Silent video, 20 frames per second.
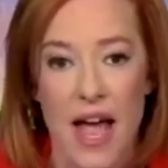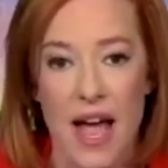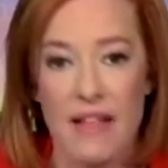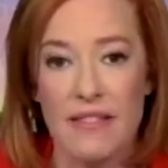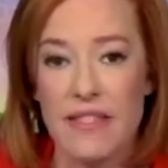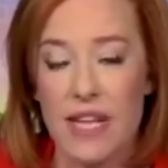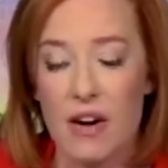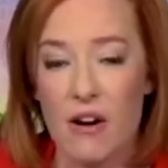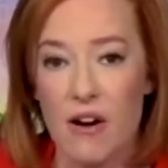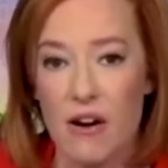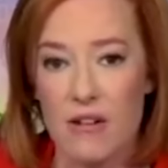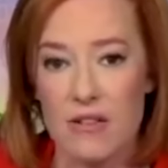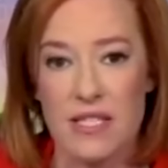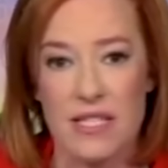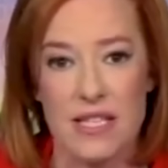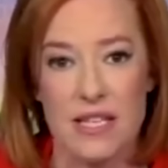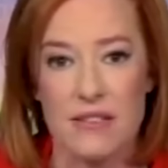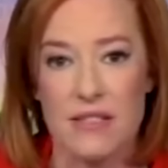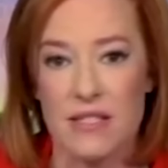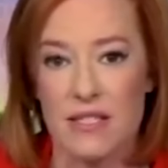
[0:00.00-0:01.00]
And there are
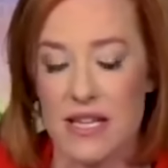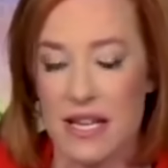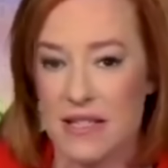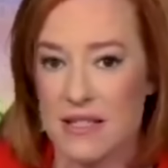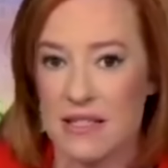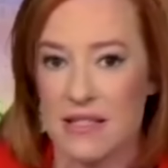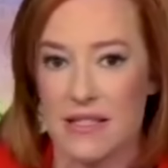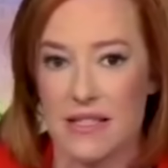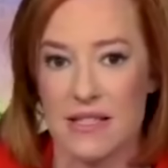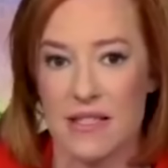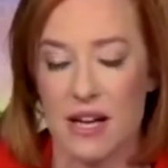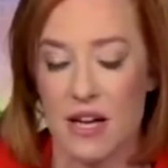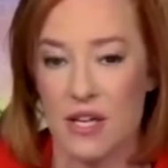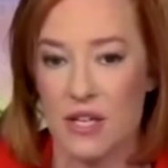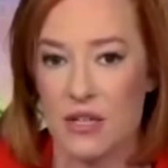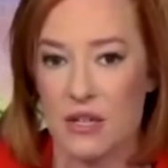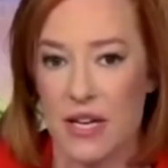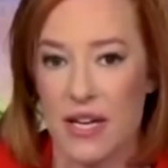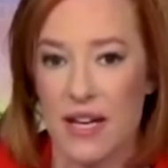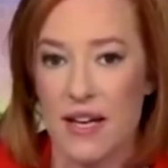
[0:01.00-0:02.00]
still states in this
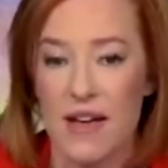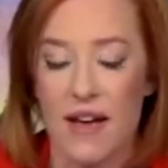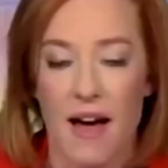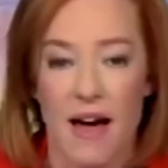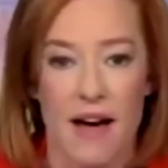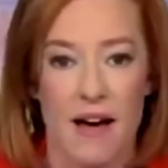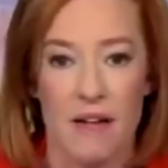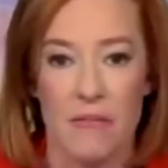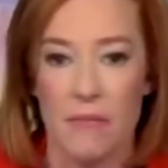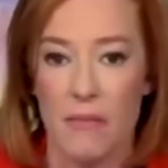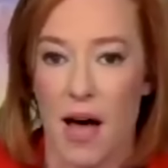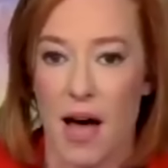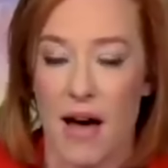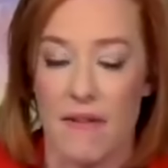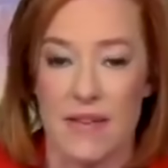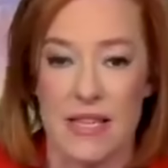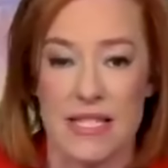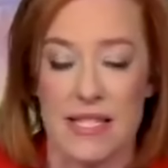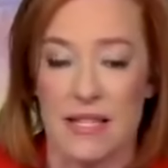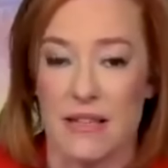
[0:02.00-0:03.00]
country,
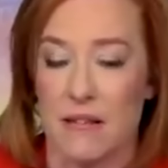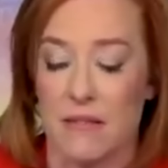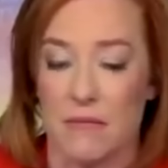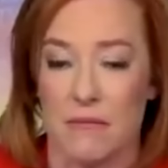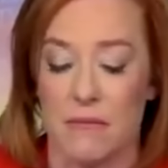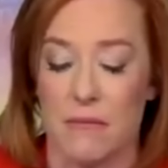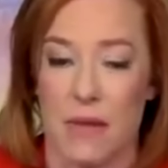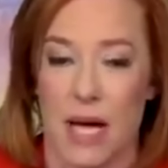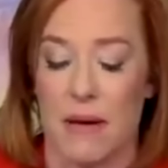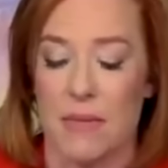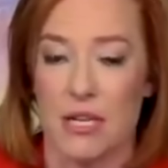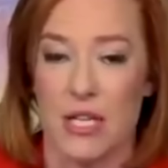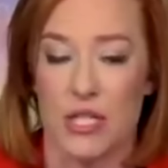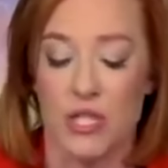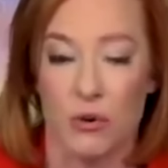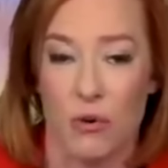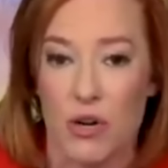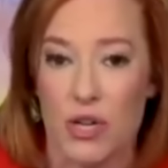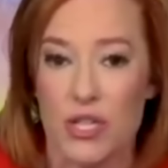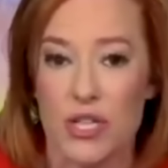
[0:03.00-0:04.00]
obviously, I mean,
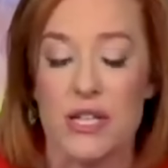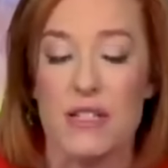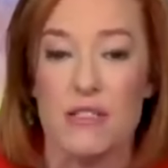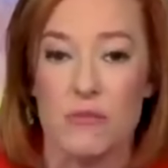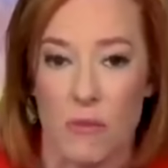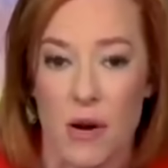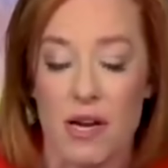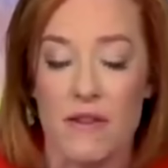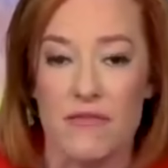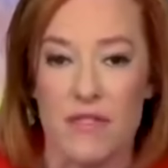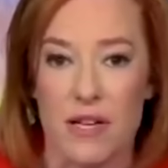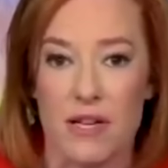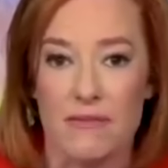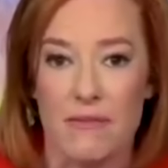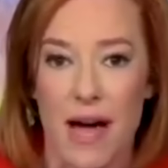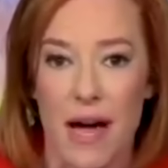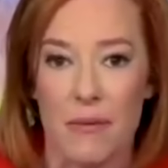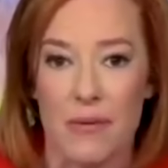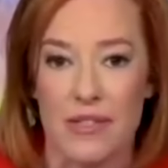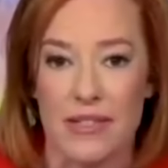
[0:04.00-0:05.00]
Georgia is one of them
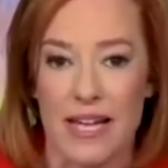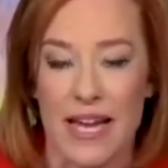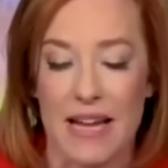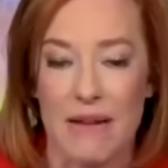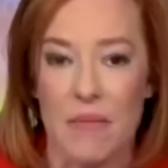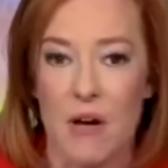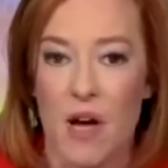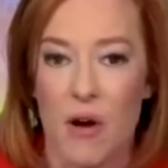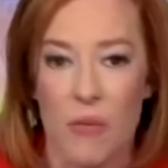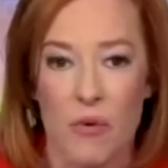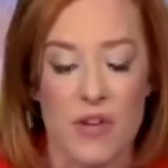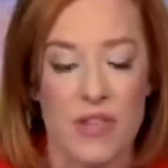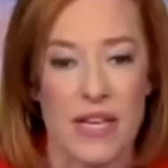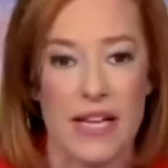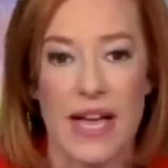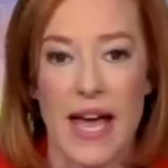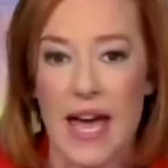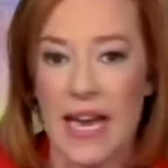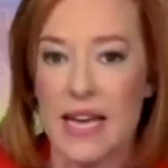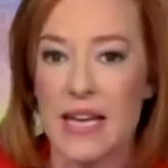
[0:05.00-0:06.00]
I will name, where the
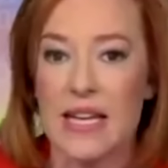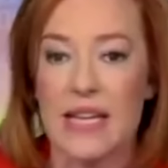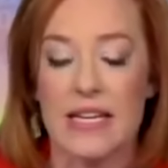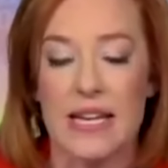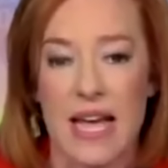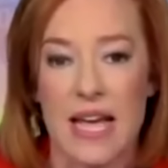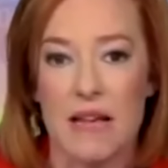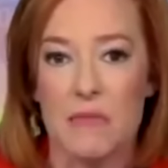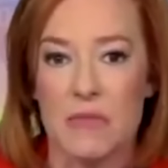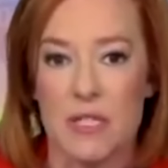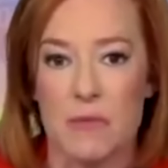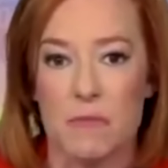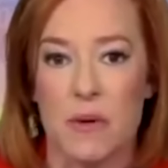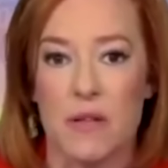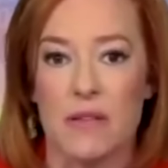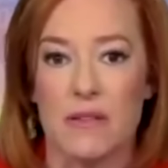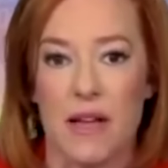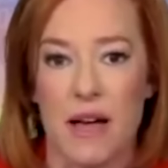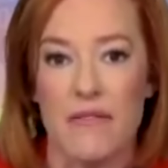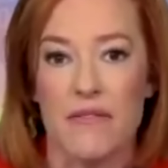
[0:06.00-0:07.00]
Kennedy name is
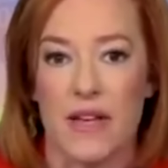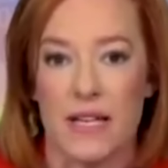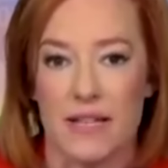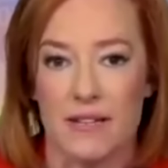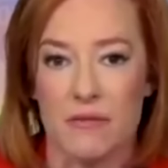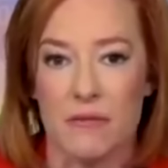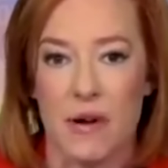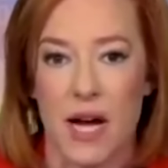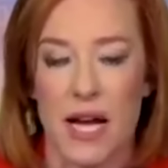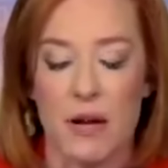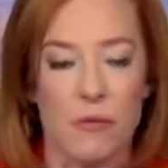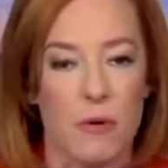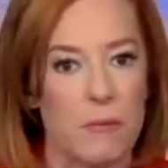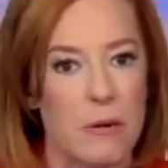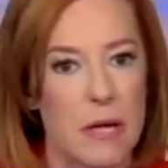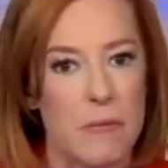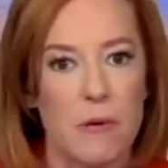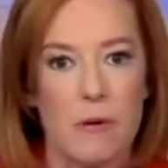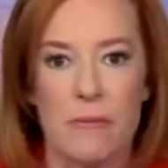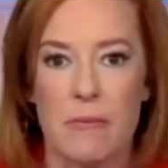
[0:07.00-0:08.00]
beloved, right? Where
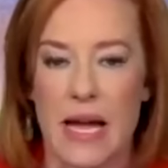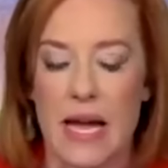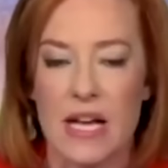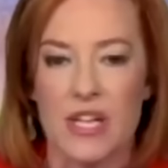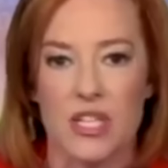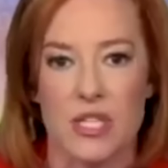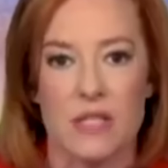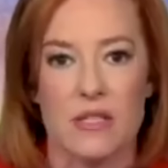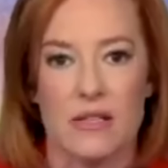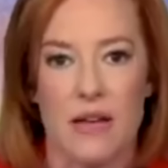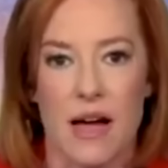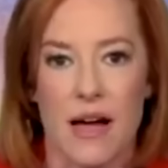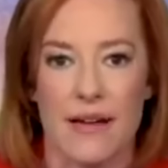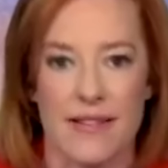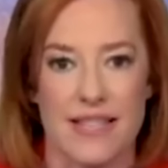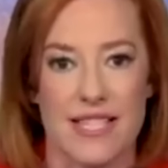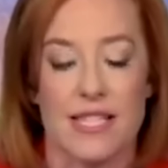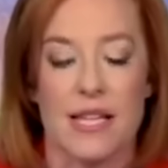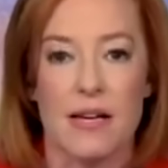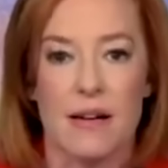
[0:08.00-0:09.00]
people may just not
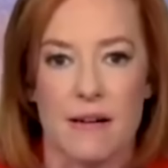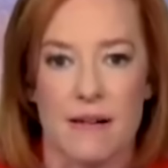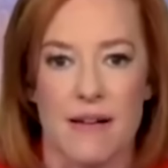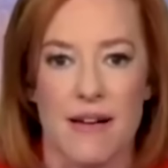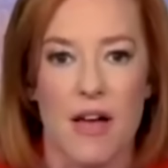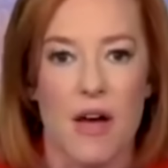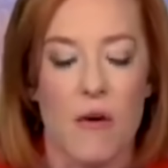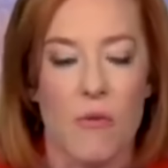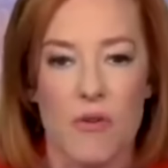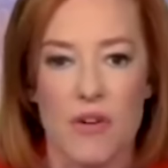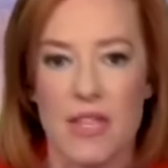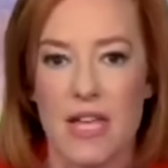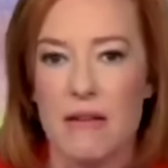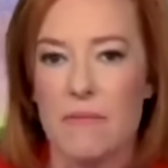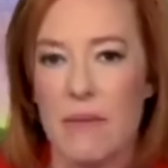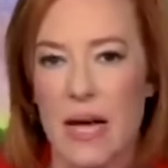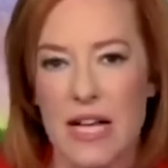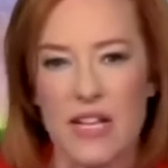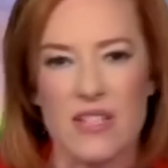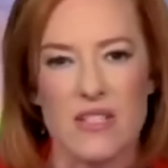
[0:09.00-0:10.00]
where they
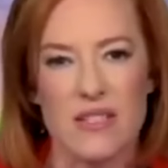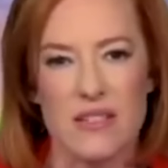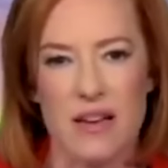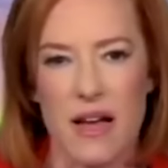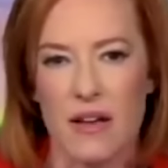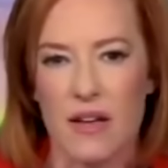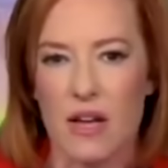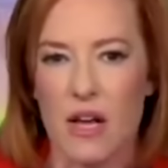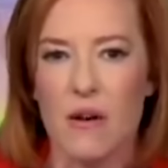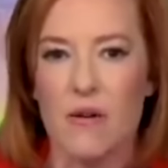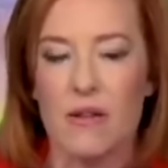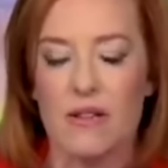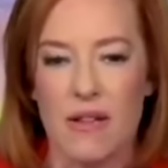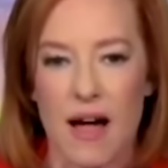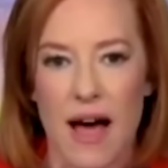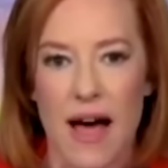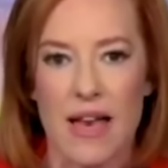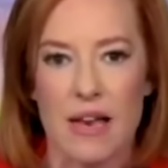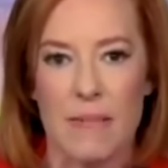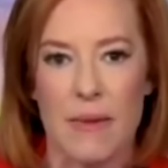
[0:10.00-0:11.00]
may just not know a
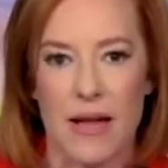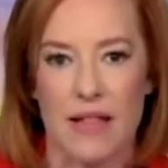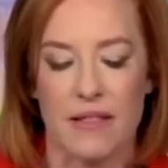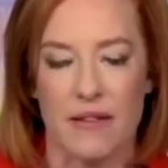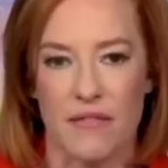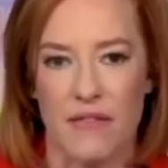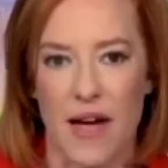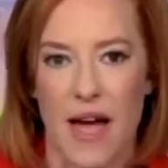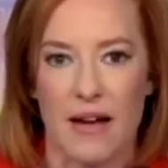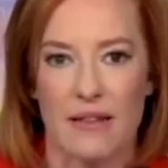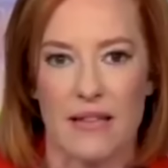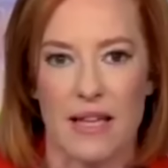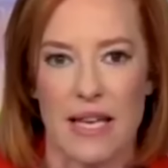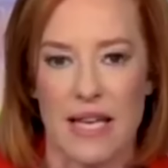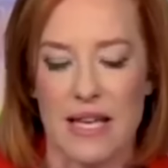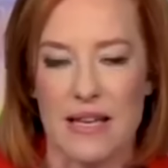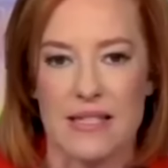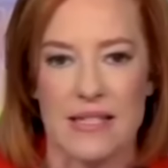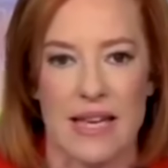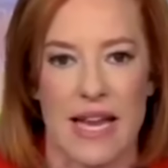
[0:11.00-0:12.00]
lot about the fact that
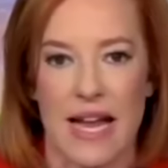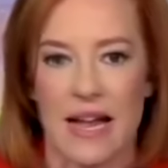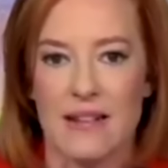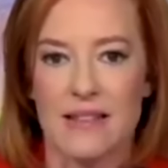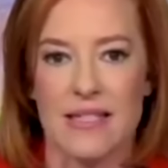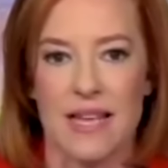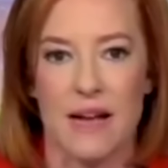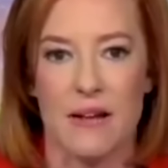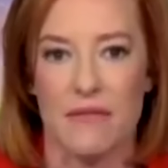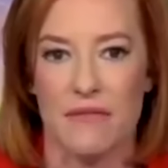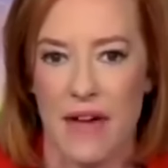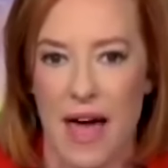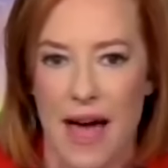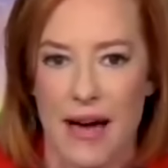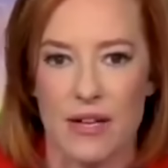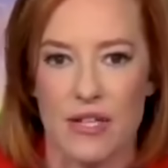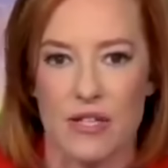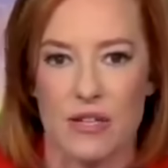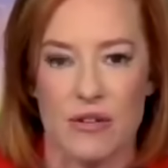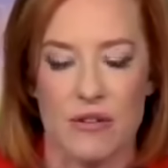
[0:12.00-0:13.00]
he is an
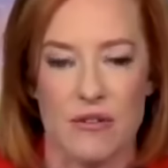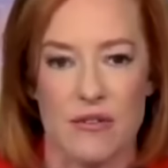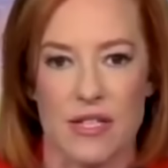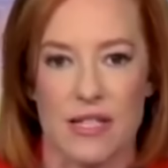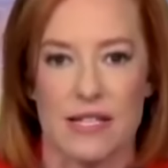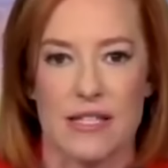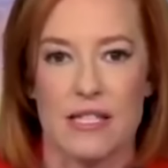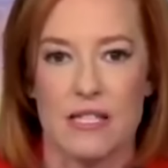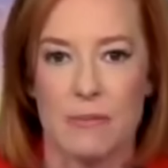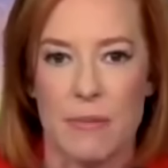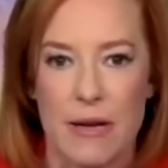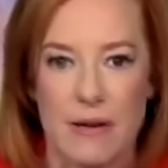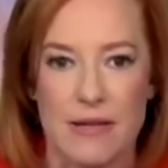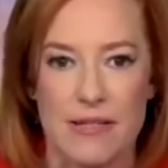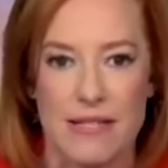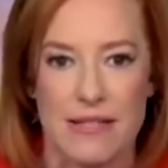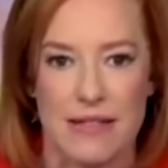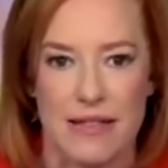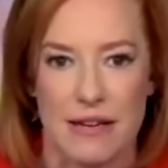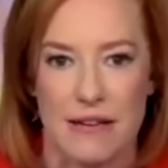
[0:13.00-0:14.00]
anti-vaxxer who's a
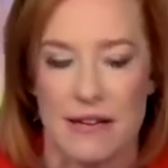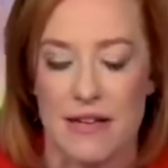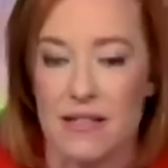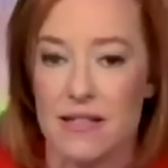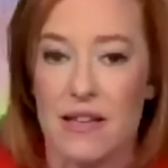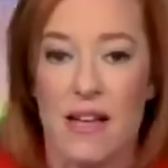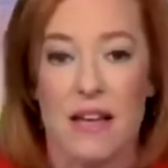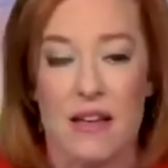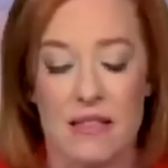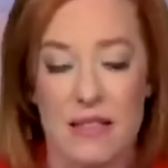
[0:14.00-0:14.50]
conspiracy theorist.